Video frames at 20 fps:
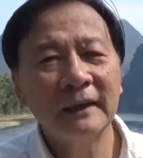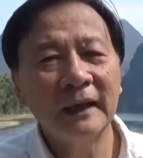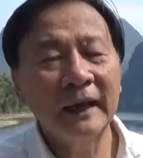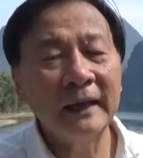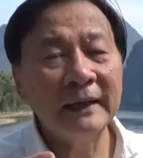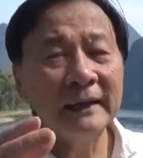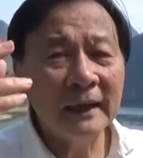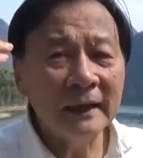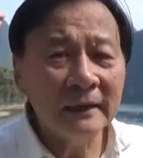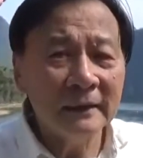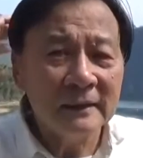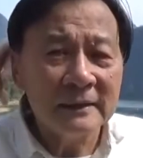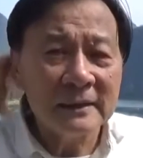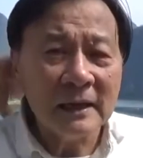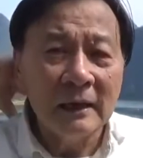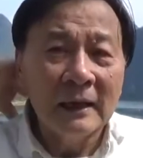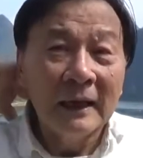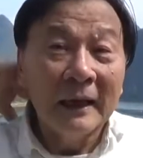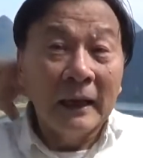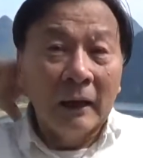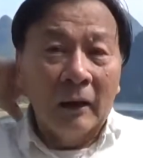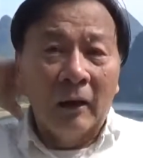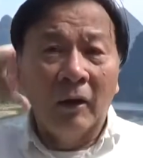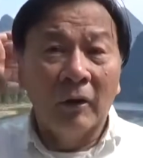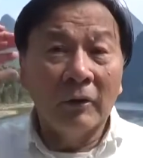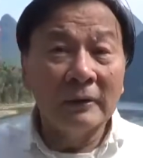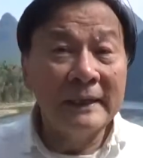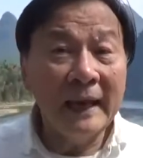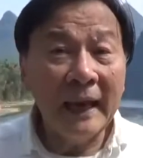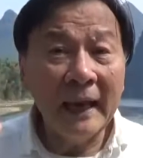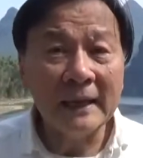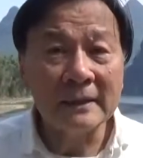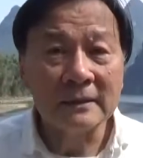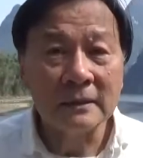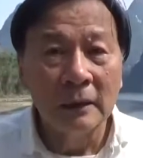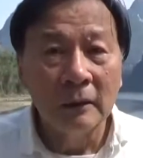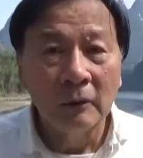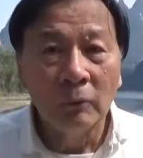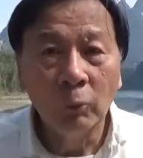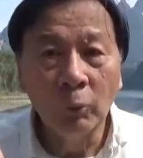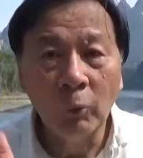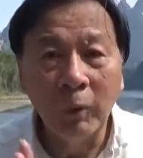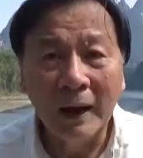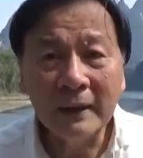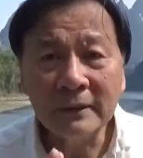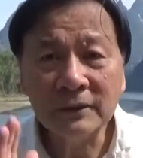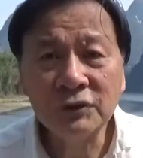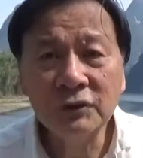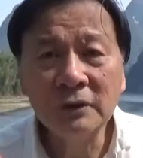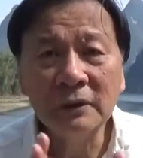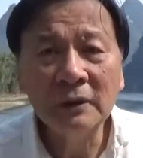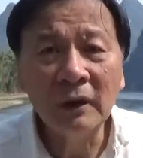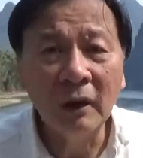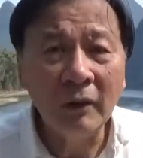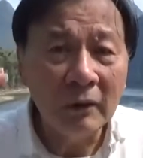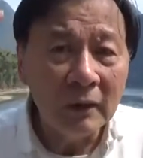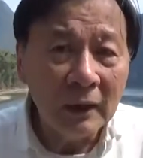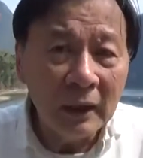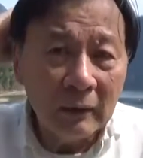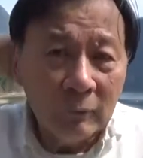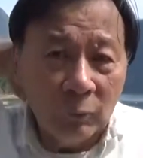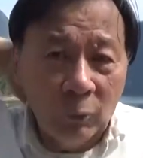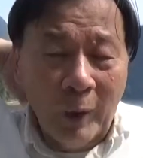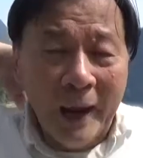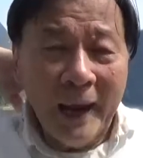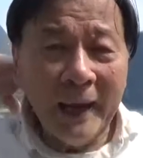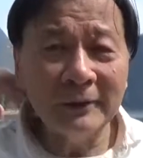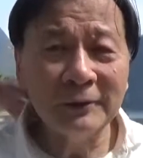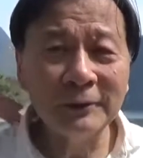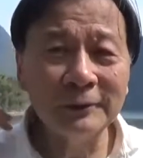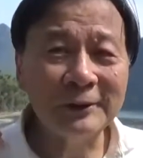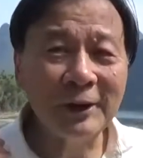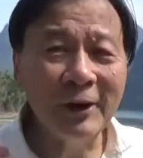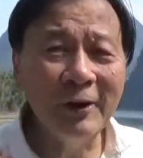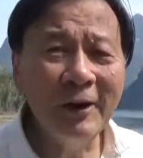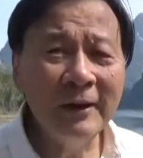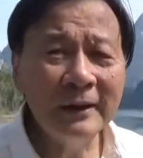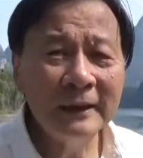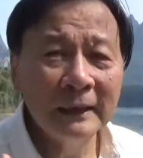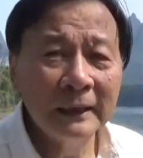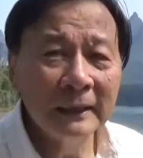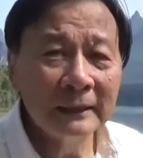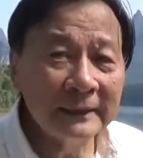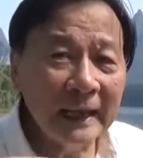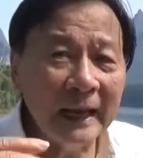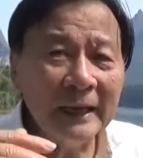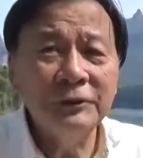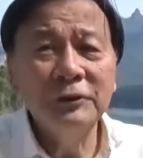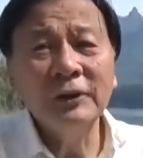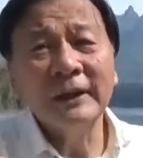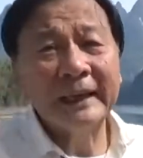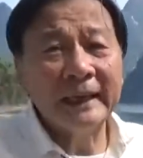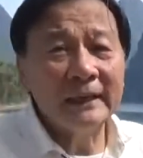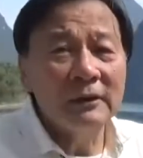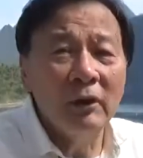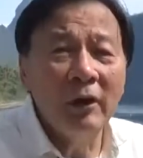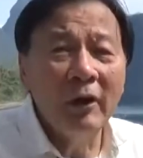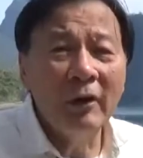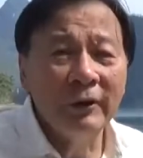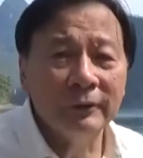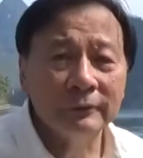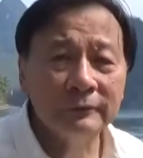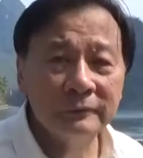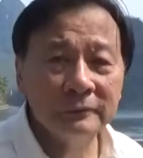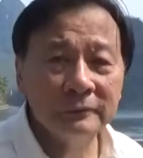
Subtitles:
And then they said, oh yes, once you know where to turn, then you can learn.